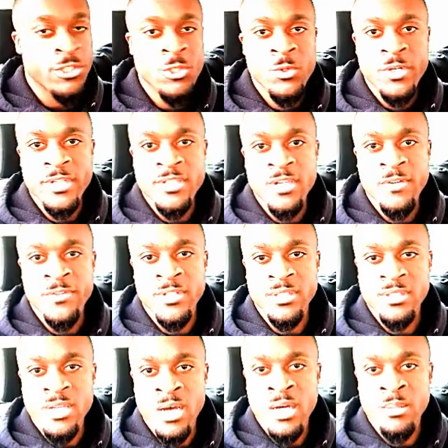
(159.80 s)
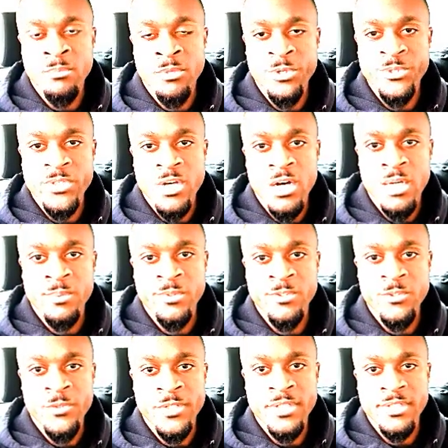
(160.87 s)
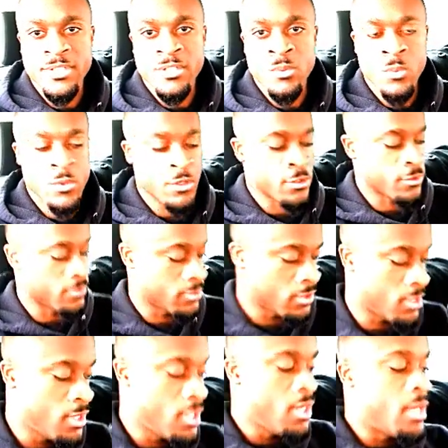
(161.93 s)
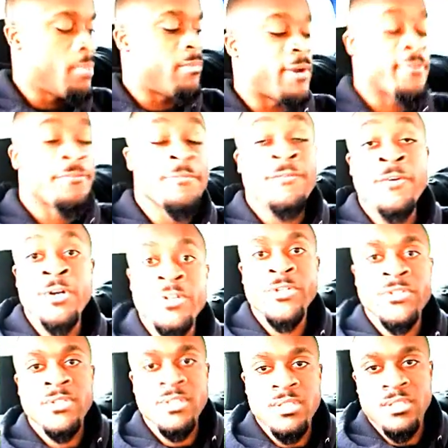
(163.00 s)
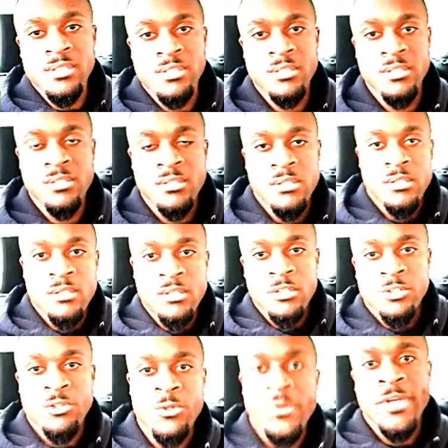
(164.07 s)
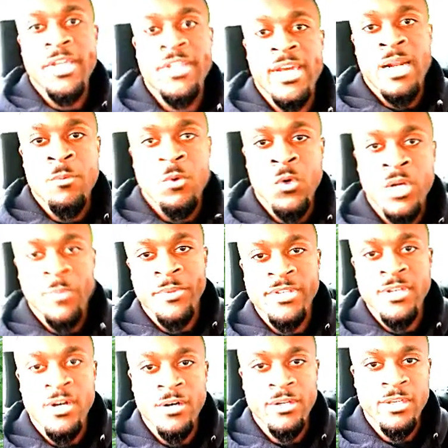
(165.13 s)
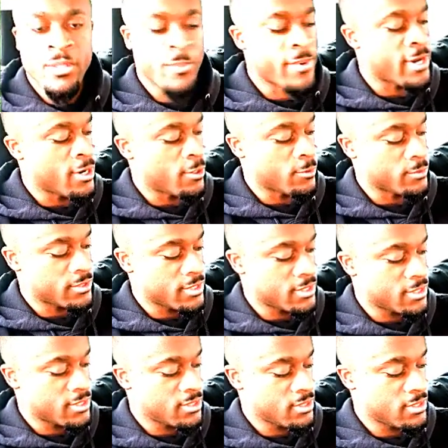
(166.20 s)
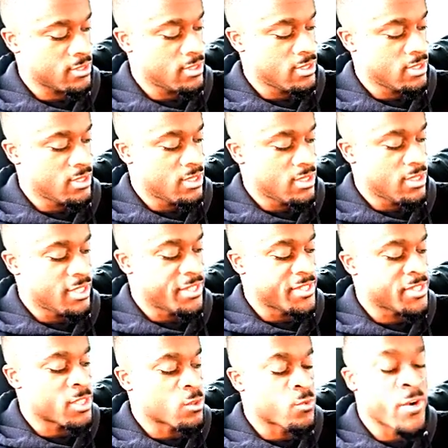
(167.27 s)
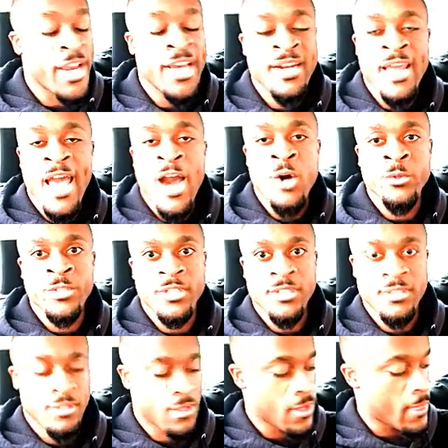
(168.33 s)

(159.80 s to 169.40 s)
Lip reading: choice of the top most common trees in the world, my first tree that I'm going to be talking about is the red alder.